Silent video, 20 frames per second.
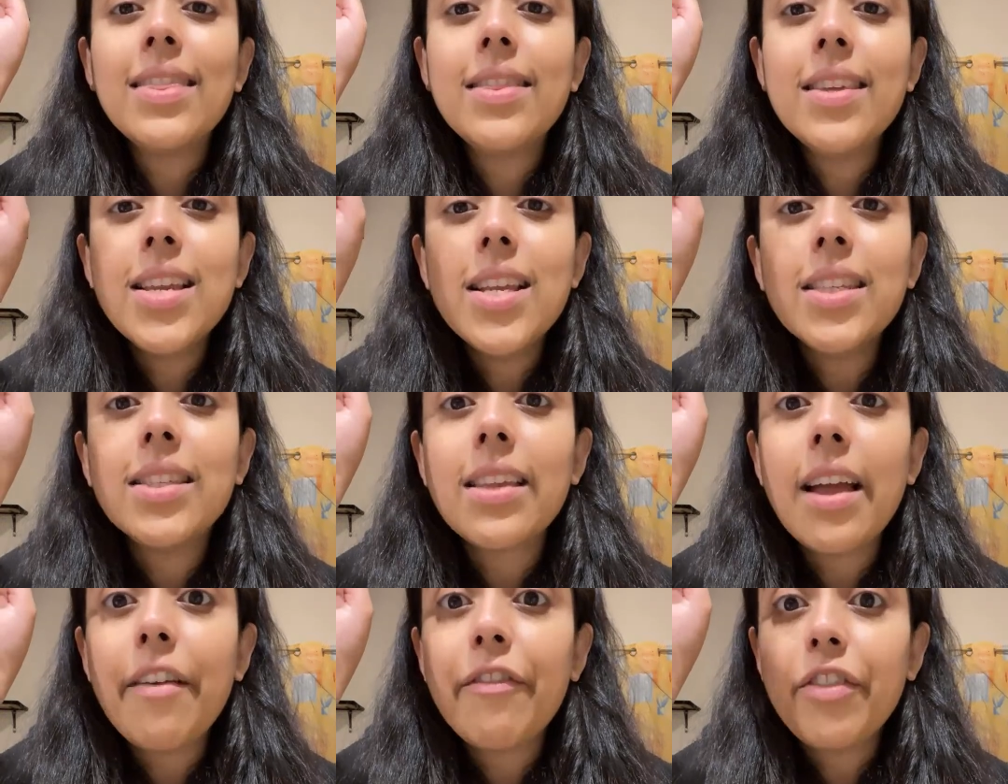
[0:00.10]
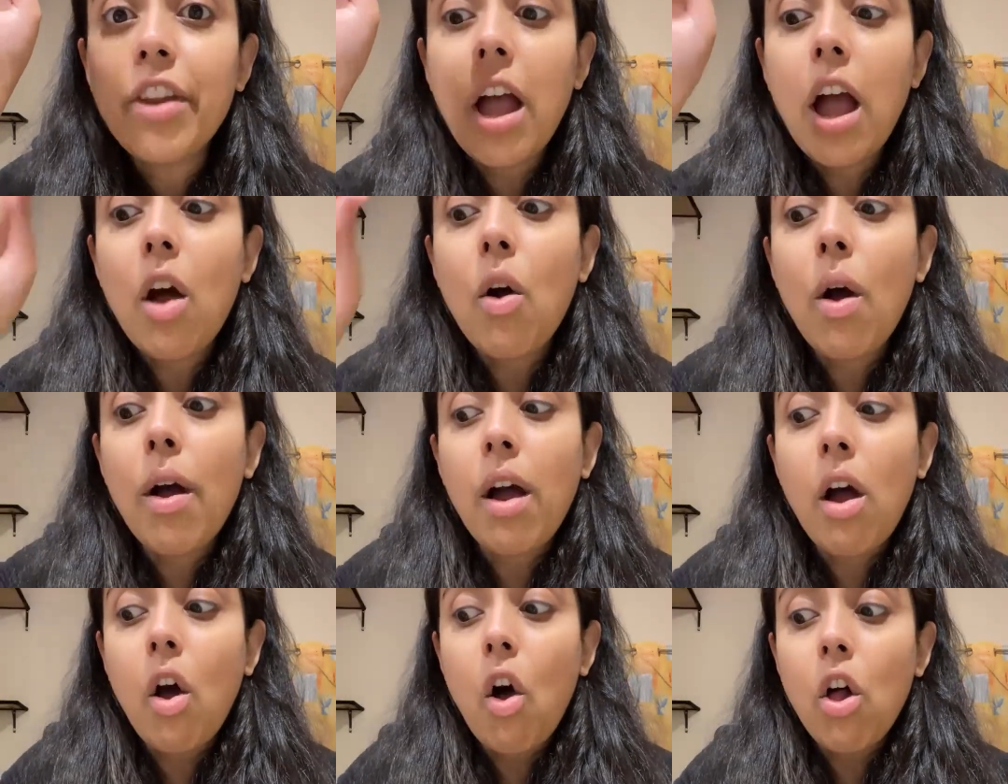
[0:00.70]
these have
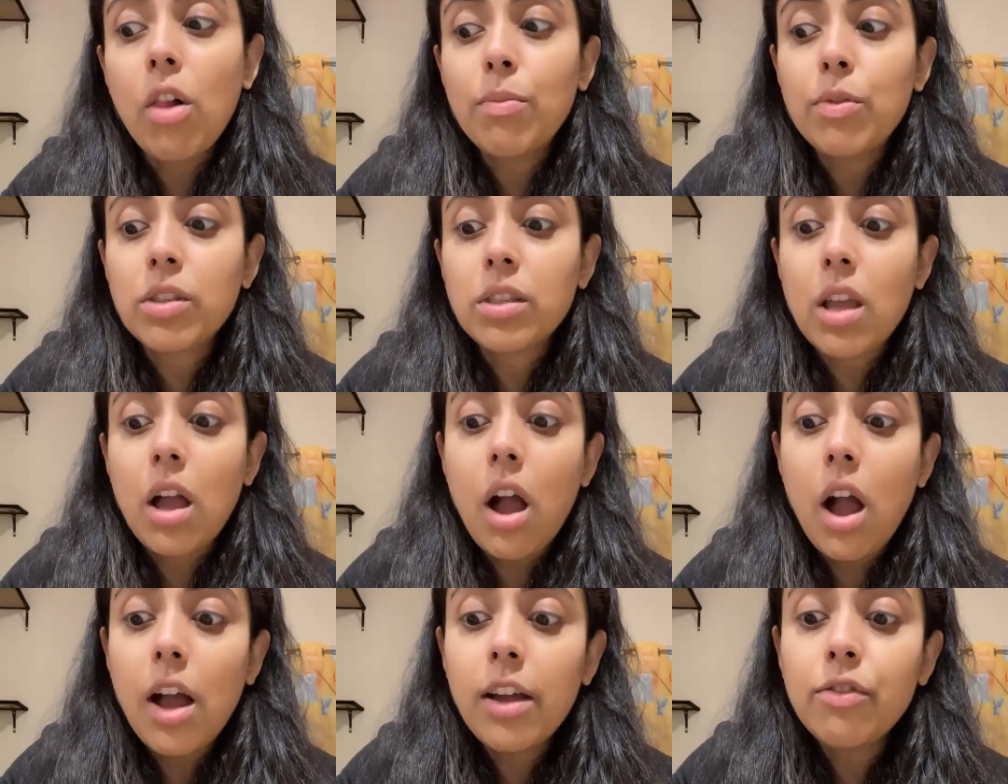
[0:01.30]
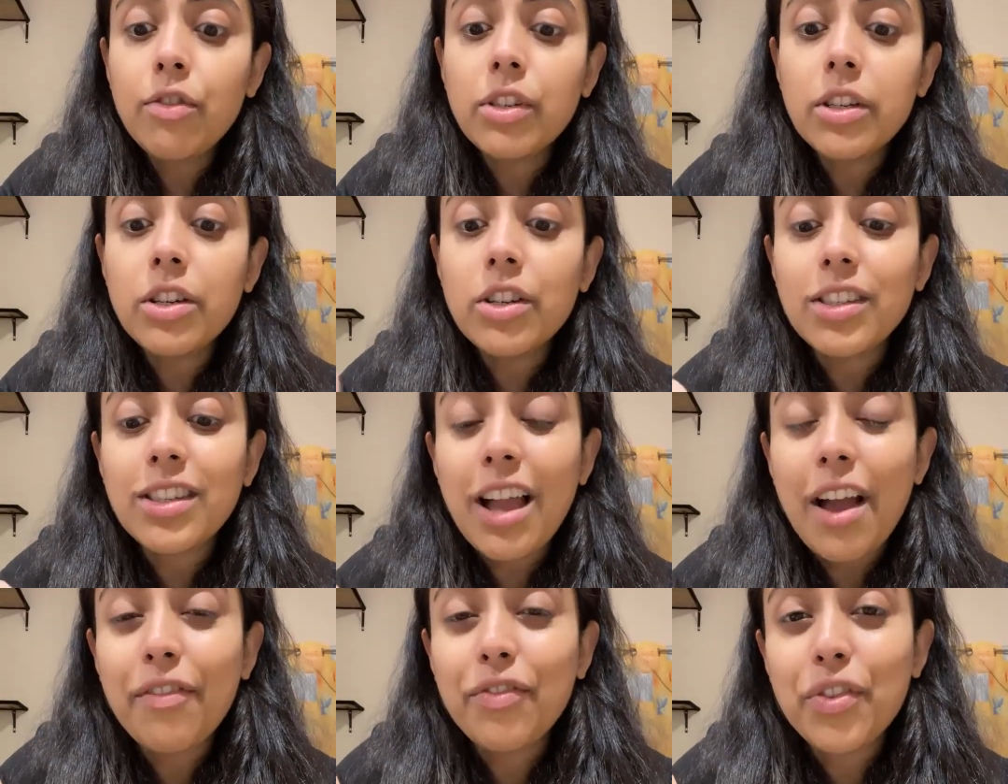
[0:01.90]
now, almost 100
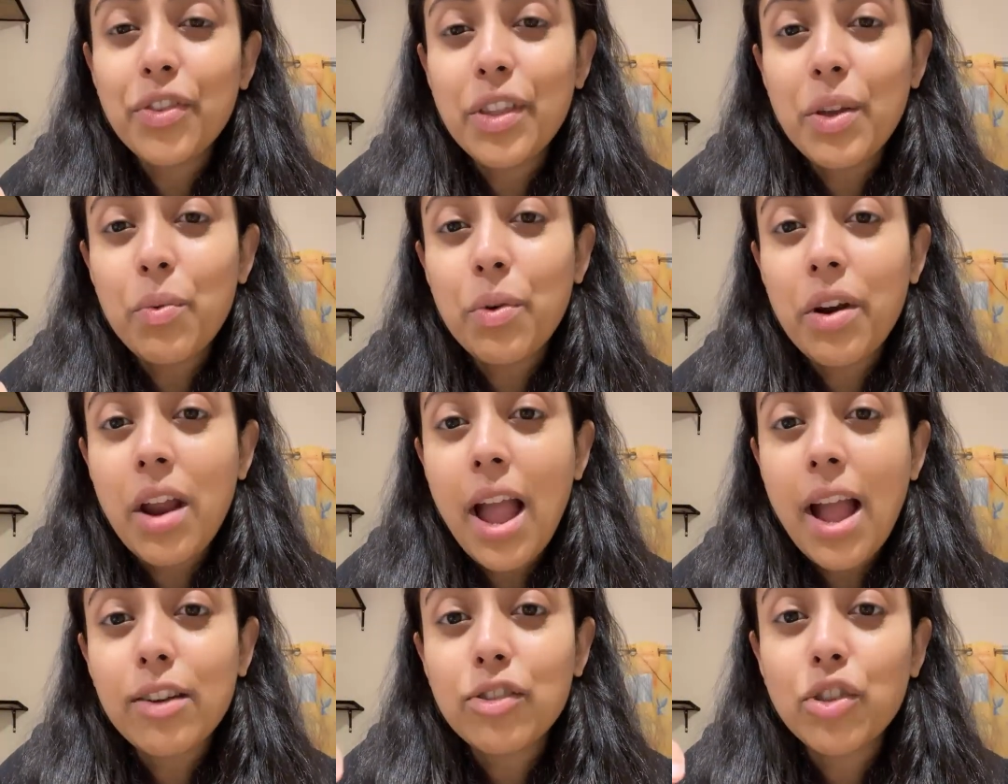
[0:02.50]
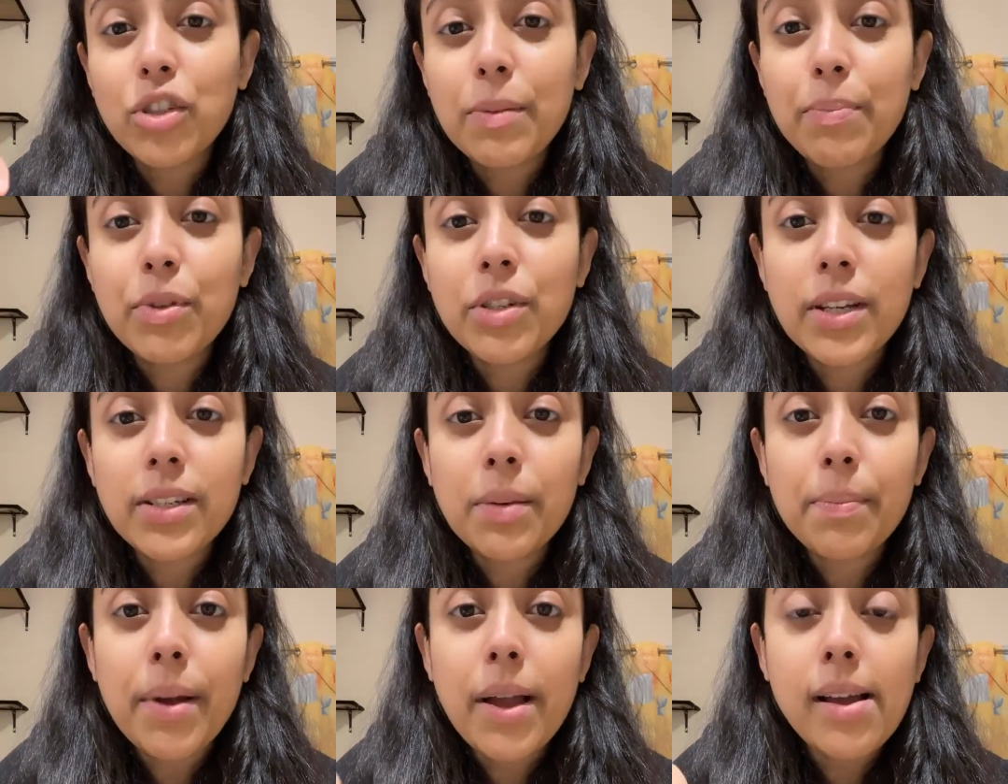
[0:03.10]
years after they were actually
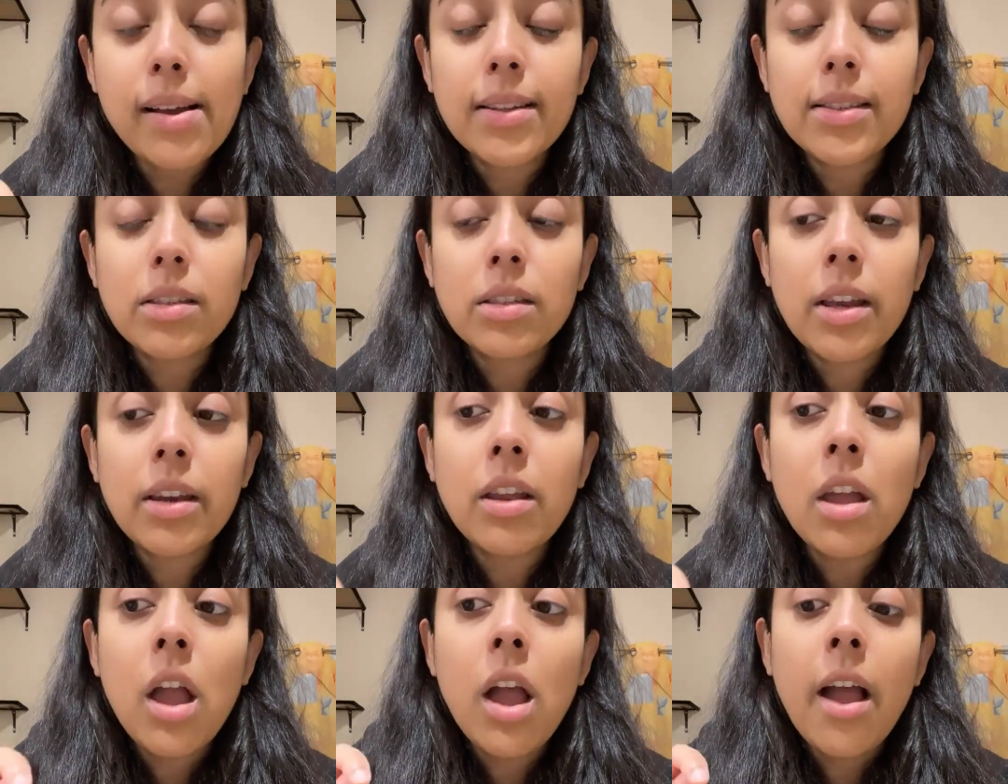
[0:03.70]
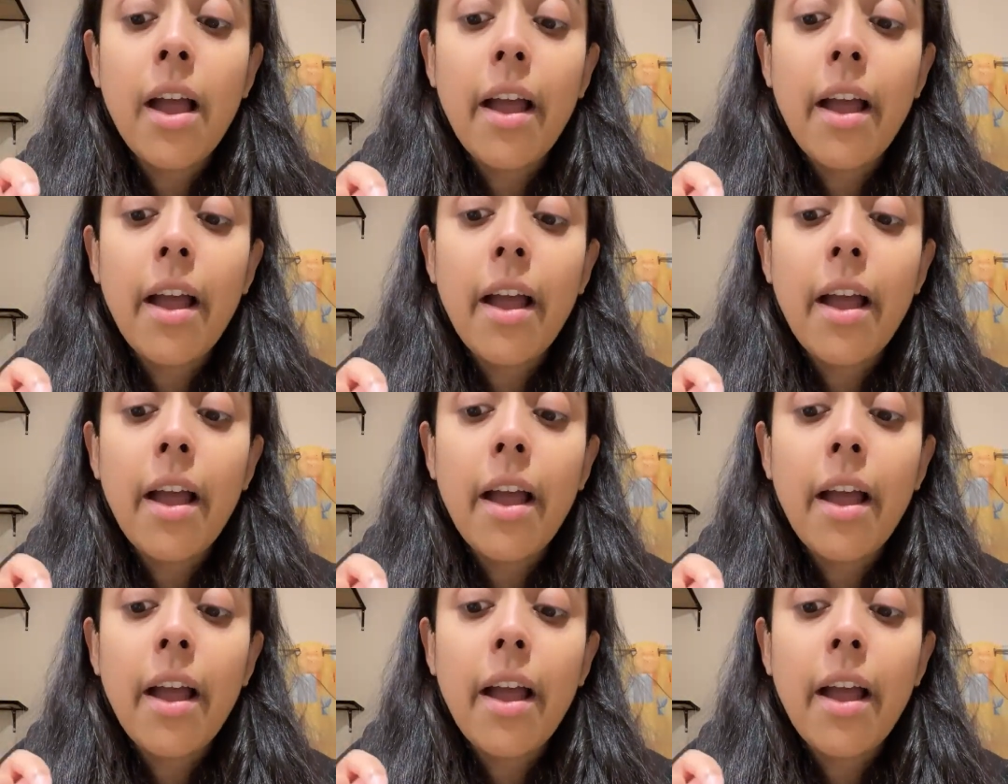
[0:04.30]
predicted by Einstein,